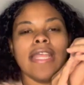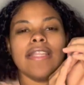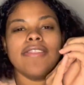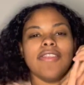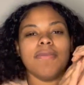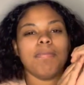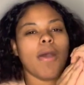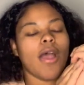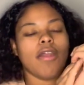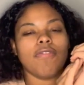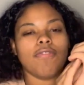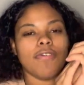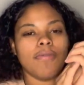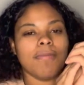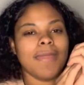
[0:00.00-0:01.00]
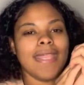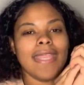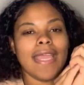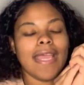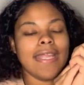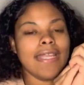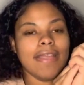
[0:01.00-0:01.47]
"Depart from me,
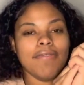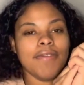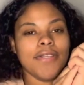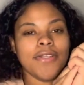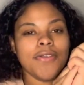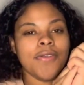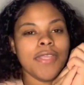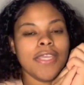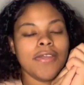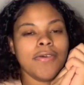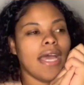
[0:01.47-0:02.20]
I never knew you."